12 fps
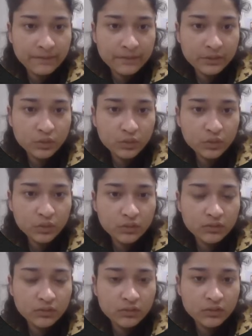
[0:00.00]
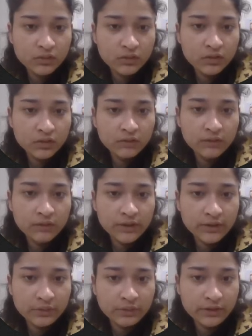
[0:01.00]
2 1
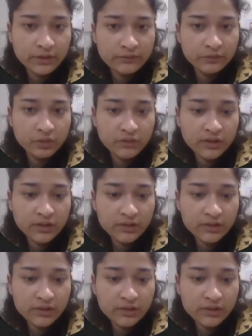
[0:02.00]
2, right? 4 1